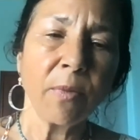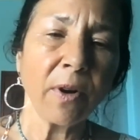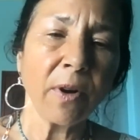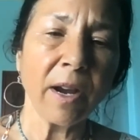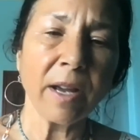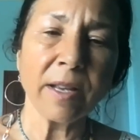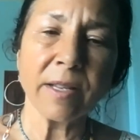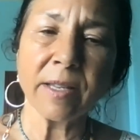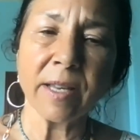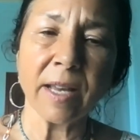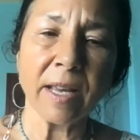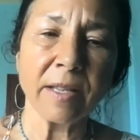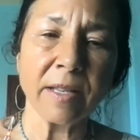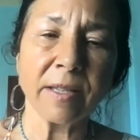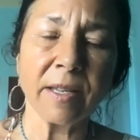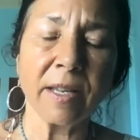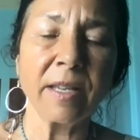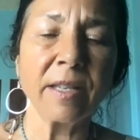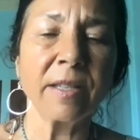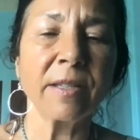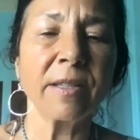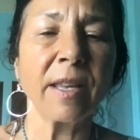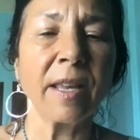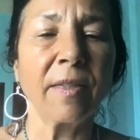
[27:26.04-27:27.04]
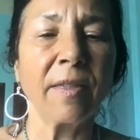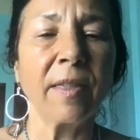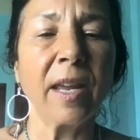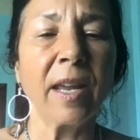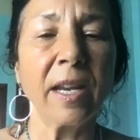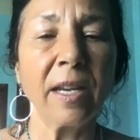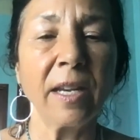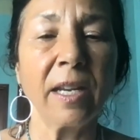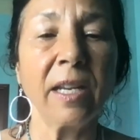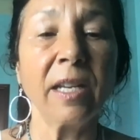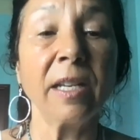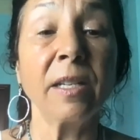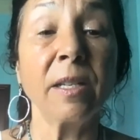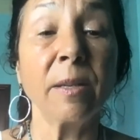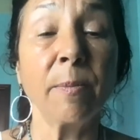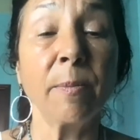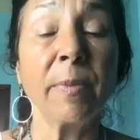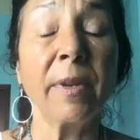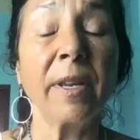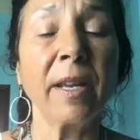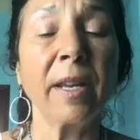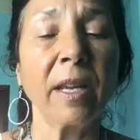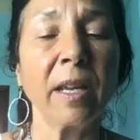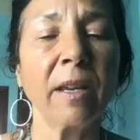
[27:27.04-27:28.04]
processes and they need
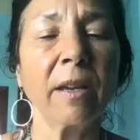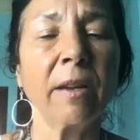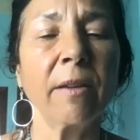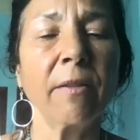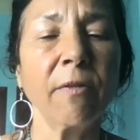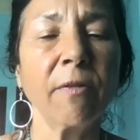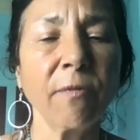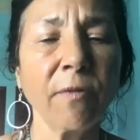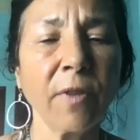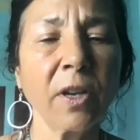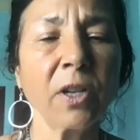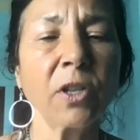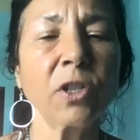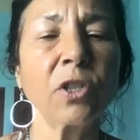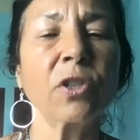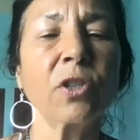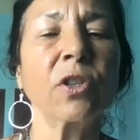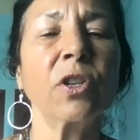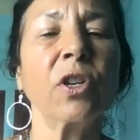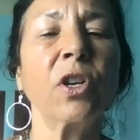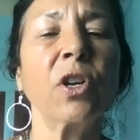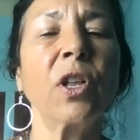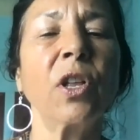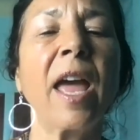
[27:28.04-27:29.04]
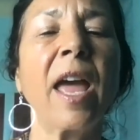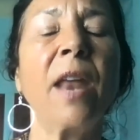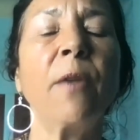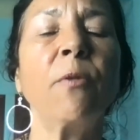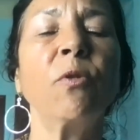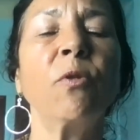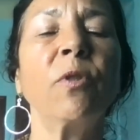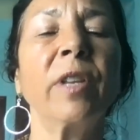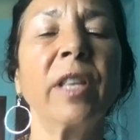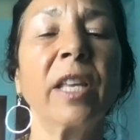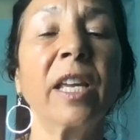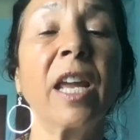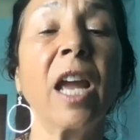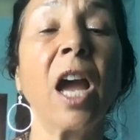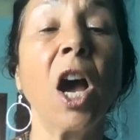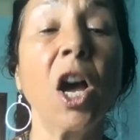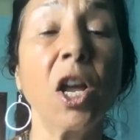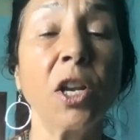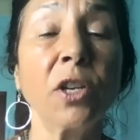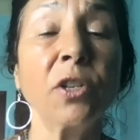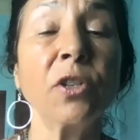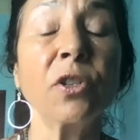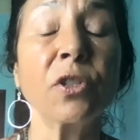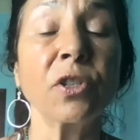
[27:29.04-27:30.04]
to be functional and really
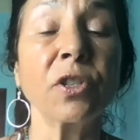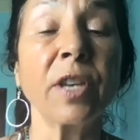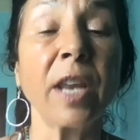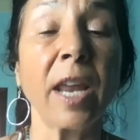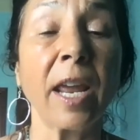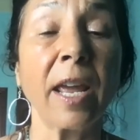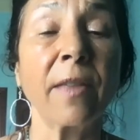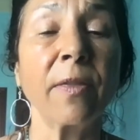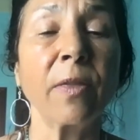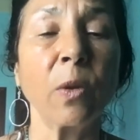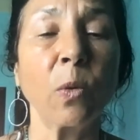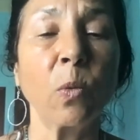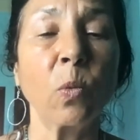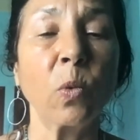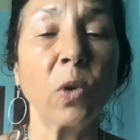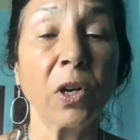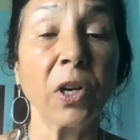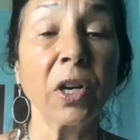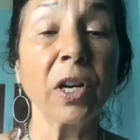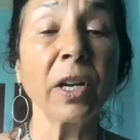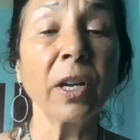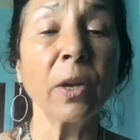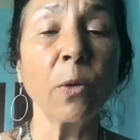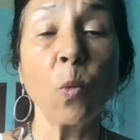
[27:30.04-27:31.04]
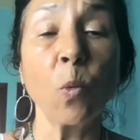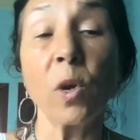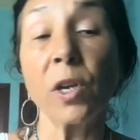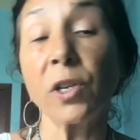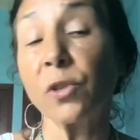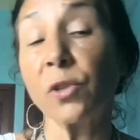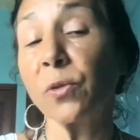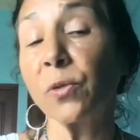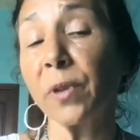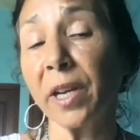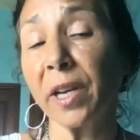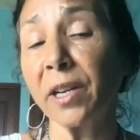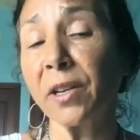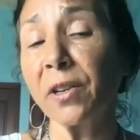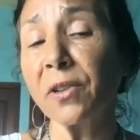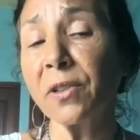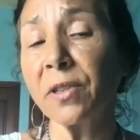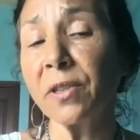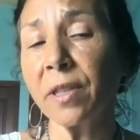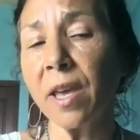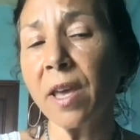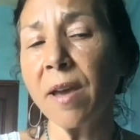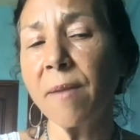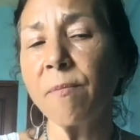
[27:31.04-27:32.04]
understand the work and what
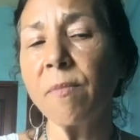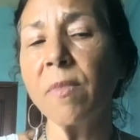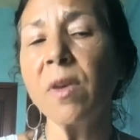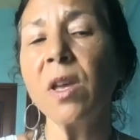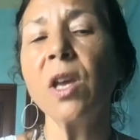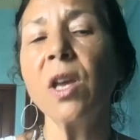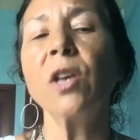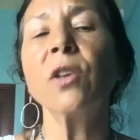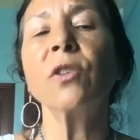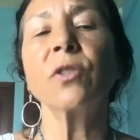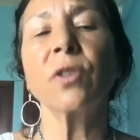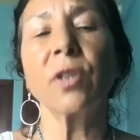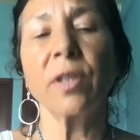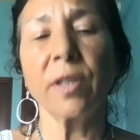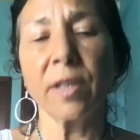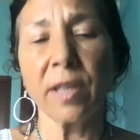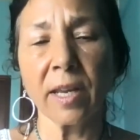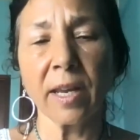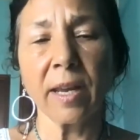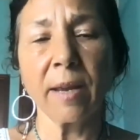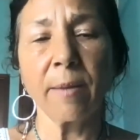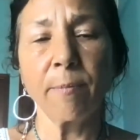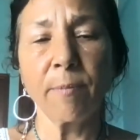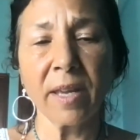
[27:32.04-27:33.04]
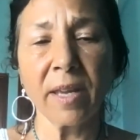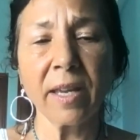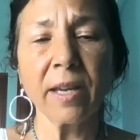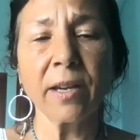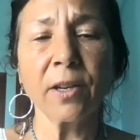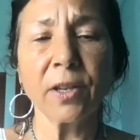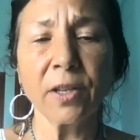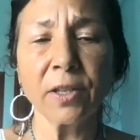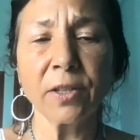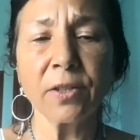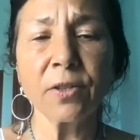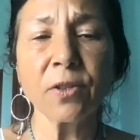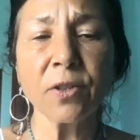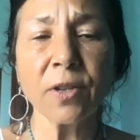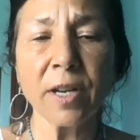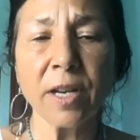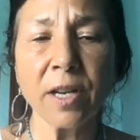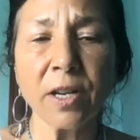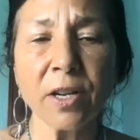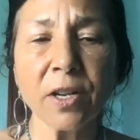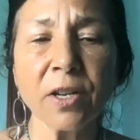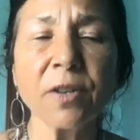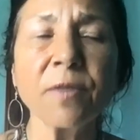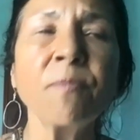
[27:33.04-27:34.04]
triggers them so that they can be a good
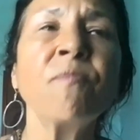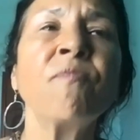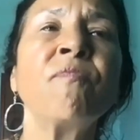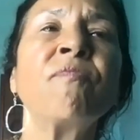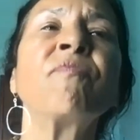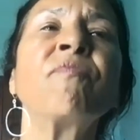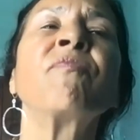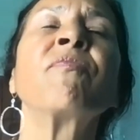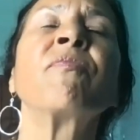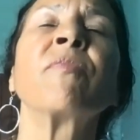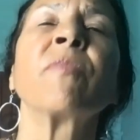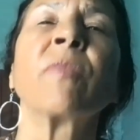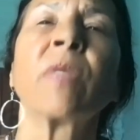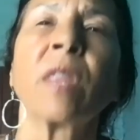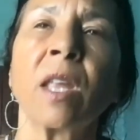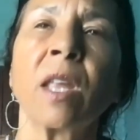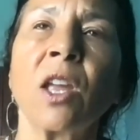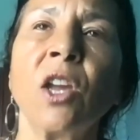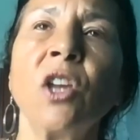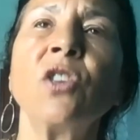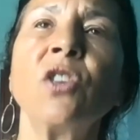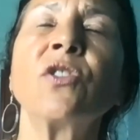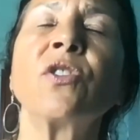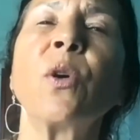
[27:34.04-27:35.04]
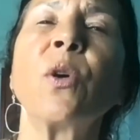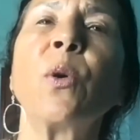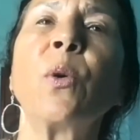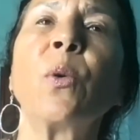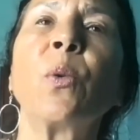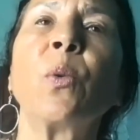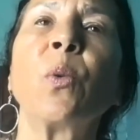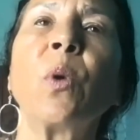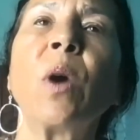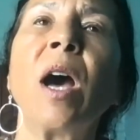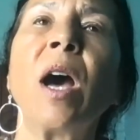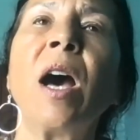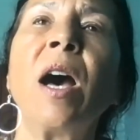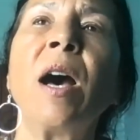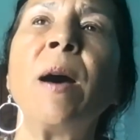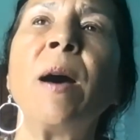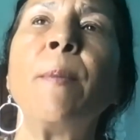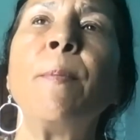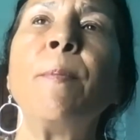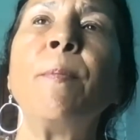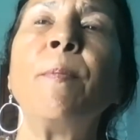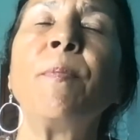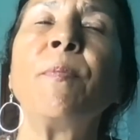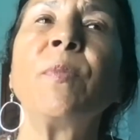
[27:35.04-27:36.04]
trainer. So
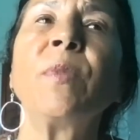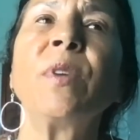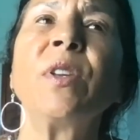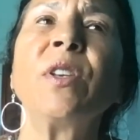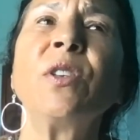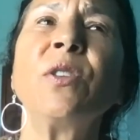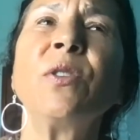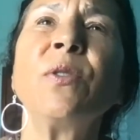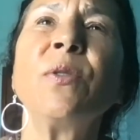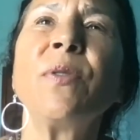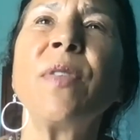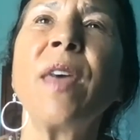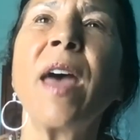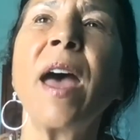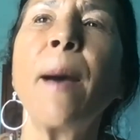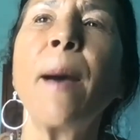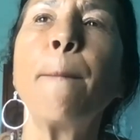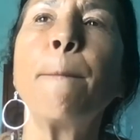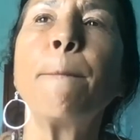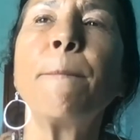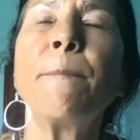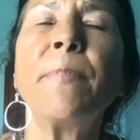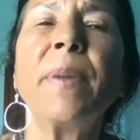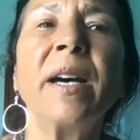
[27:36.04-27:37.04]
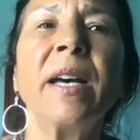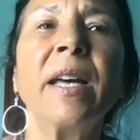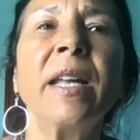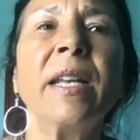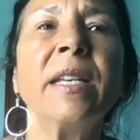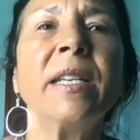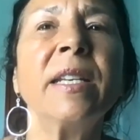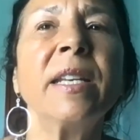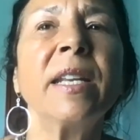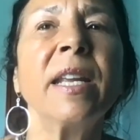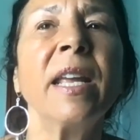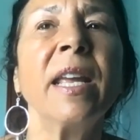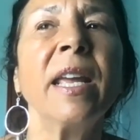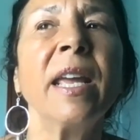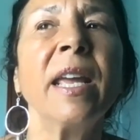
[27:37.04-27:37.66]
do that. But,